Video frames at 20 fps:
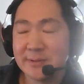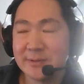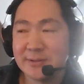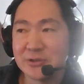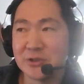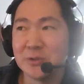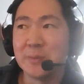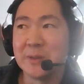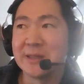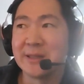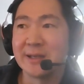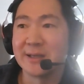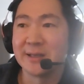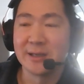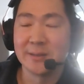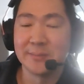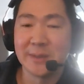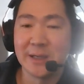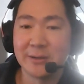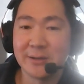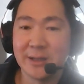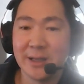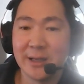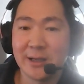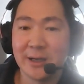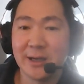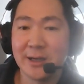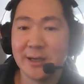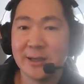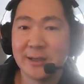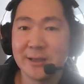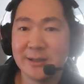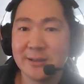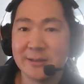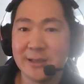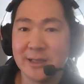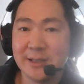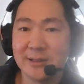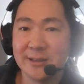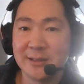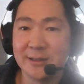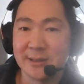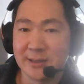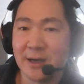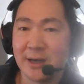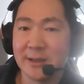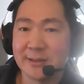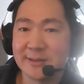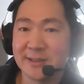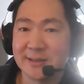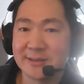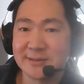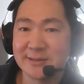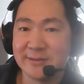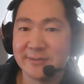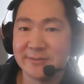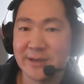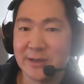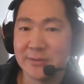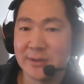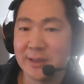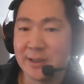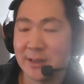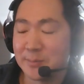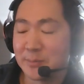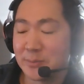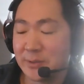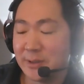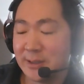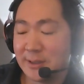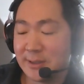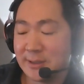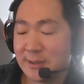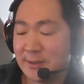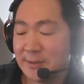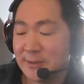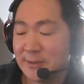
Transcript: should be thinking about AI, right, in the context of how they operate.